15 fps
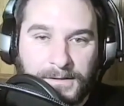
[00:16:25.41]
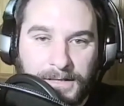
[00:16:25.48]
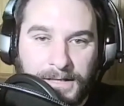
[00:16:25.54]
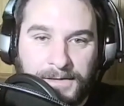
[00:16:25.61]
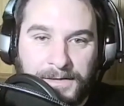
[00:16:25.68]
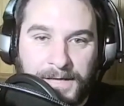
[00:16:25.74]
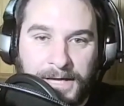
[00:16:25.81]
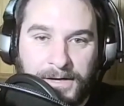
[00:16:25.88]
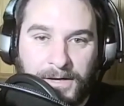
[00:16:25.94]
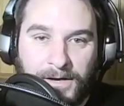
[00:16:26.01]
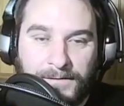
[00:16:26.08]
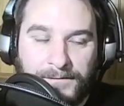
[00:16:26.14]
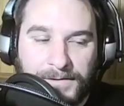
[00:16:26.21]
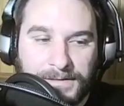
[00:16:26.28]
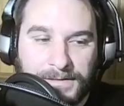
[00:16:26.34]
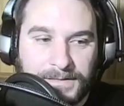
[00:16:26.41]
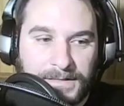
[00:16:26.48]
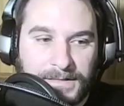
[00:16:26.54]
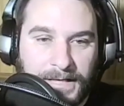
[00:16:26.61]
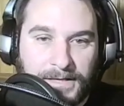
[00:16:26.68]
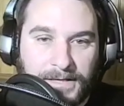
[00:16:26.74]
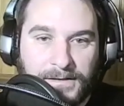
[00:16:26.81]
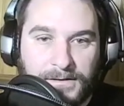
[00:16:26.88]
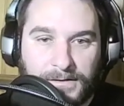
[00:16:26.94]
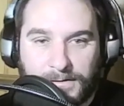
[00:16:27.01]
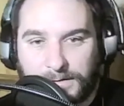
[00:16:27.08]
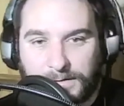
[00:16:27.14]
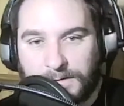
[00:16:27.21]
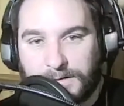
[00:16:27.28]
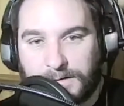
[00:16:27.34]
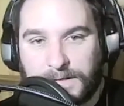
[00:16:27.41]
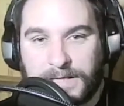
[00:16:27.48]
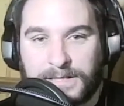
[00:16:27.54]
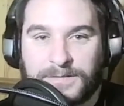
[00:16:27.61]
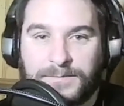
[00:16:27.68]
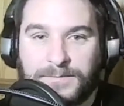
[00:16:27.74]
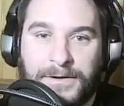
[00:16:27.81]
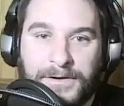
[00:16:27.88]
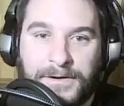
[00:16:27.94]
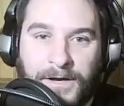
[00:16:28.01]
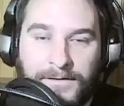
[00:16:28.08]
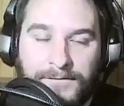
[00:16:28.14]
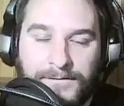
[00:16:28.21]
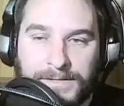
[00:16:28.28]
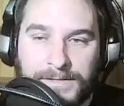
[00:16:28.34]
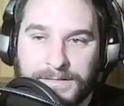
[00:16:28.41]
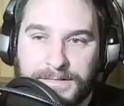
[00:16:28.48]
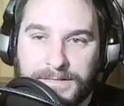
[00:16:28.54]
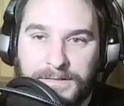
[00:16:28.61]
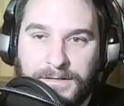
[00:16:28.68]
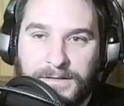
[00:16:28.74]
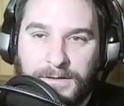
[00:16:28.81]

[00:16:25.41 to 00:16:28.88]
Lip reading: in that offense, in that Kingsbury offense.